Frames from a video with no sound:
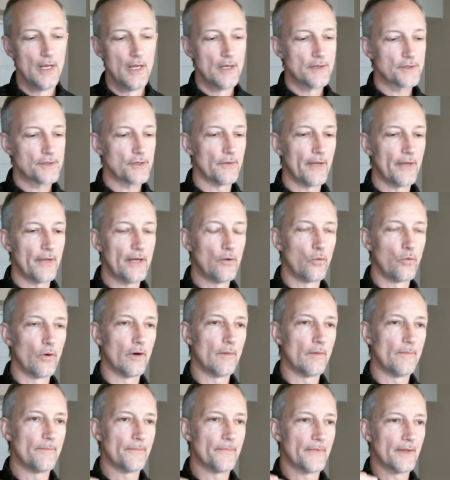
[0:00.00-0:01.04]
So they
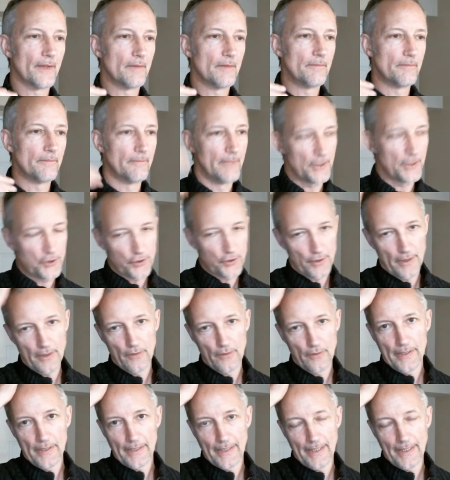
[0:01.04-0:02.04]
were missionary